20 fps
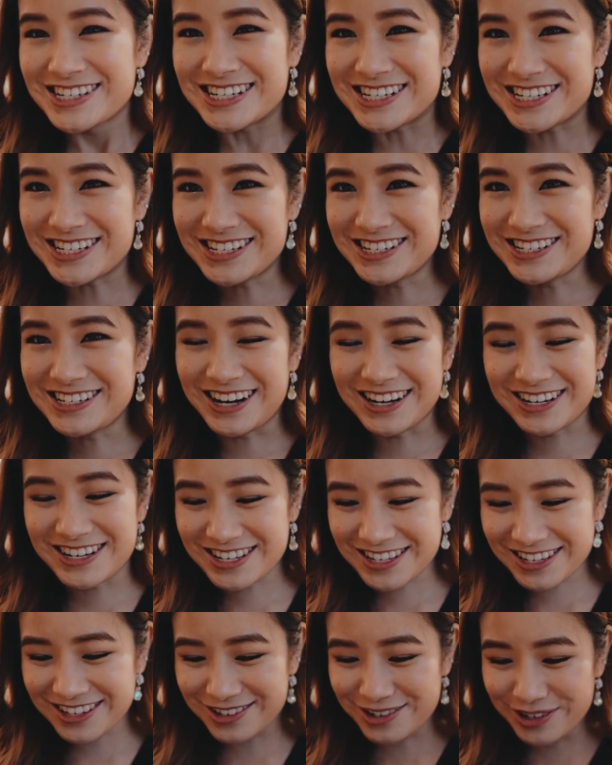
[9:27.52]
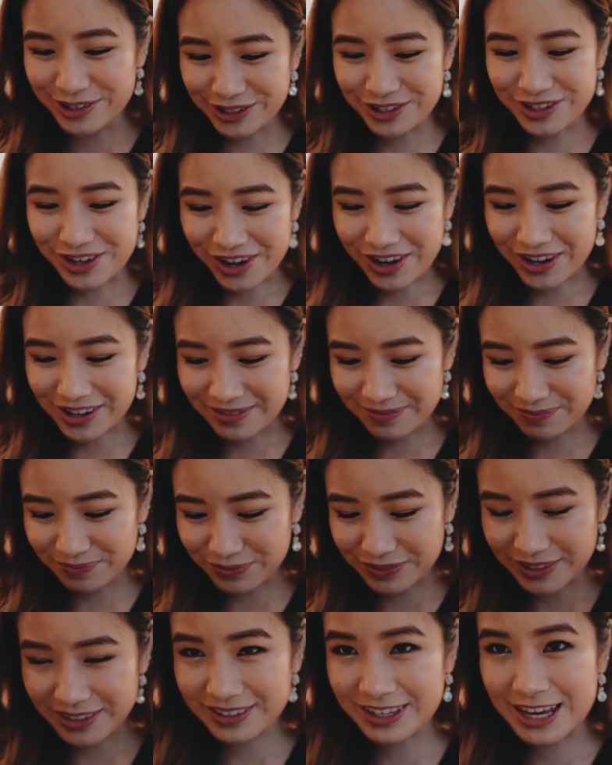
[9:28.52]
oh, I just could
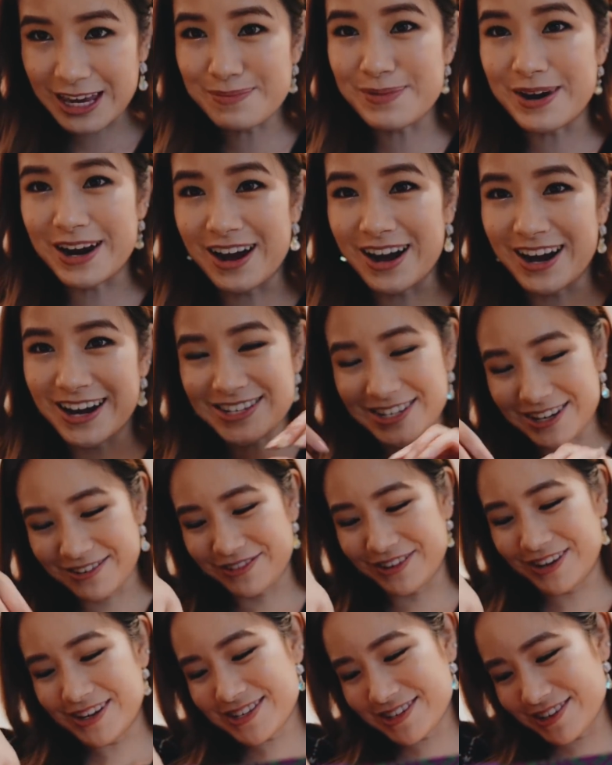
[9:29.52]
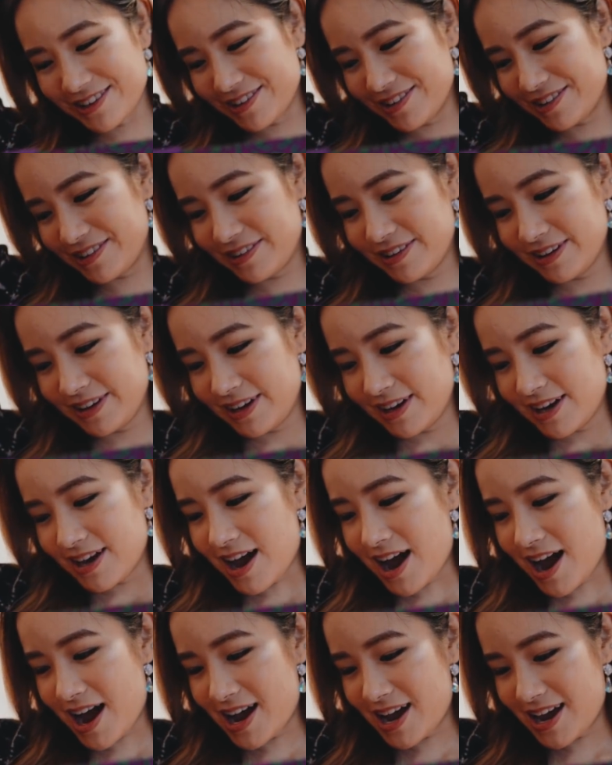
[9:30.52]
not keep my eyes off it. So
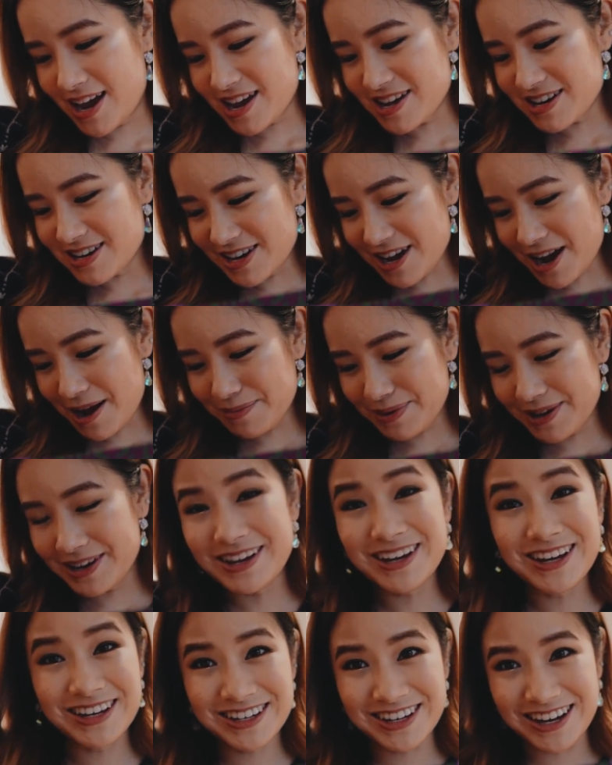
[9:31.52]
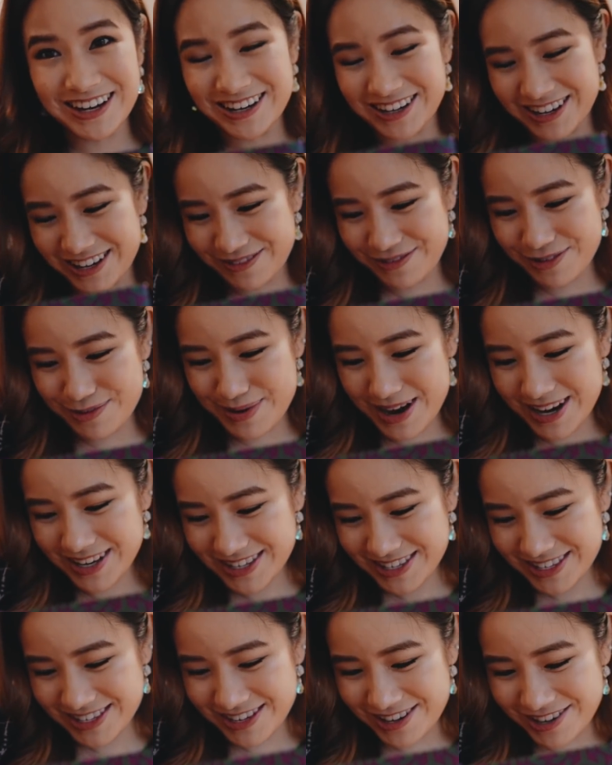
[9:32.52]
I ended up getting it for
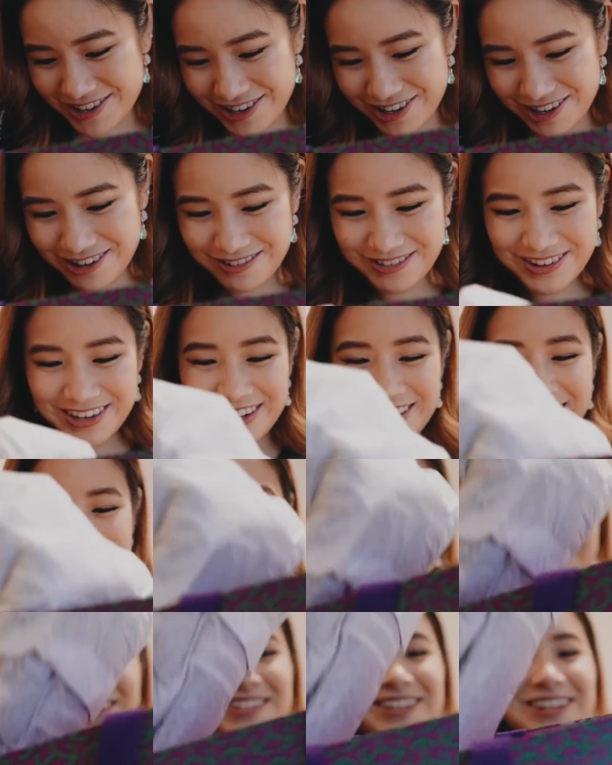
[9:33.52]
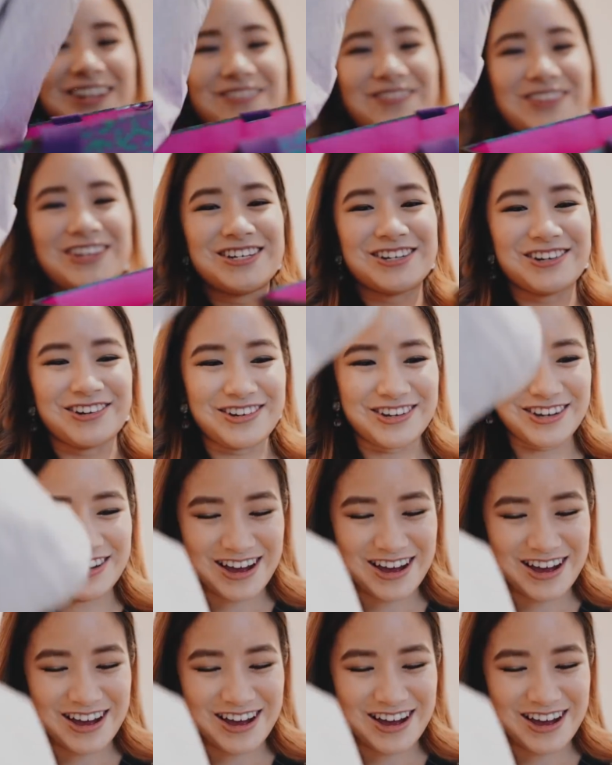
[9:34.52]
myself. So let me show you